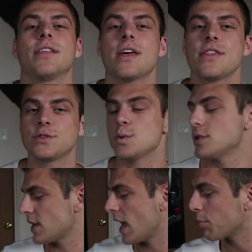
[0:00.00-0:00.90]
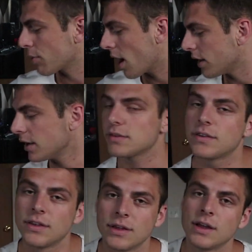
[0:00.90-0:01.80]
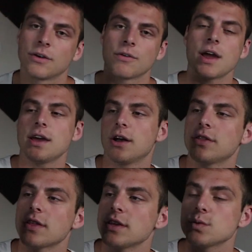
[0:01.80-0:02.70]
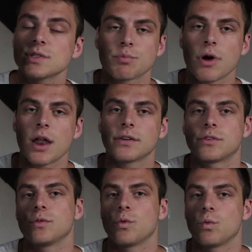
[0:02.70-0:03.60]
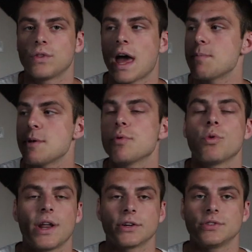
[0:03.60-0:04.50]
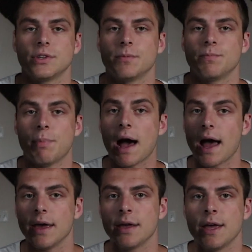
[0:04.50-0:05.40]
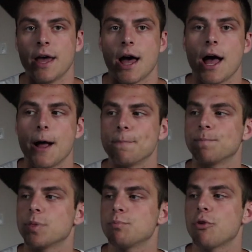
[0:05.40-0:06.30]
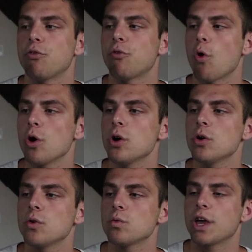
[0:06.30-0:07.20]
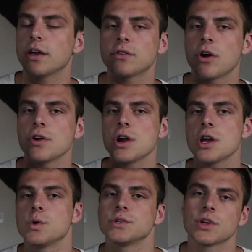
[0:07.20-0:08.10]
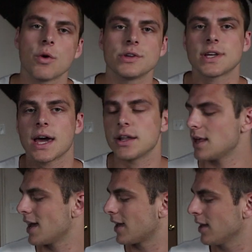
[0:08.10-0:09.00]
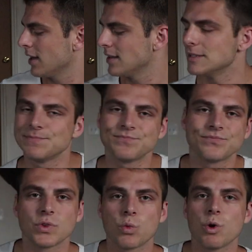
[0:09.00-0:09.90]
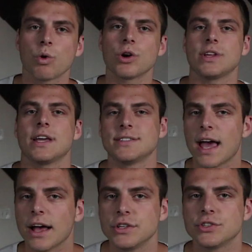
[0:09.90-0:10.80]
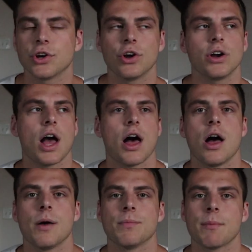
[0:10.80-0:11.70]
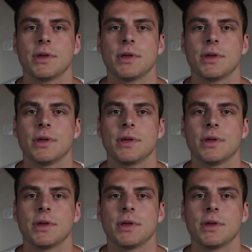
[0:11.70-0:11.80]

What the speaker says: that this was a product right here, that this was a product that people would actually buy. Before Kickstarter, it was always kind of like, we weren't exactly sure. I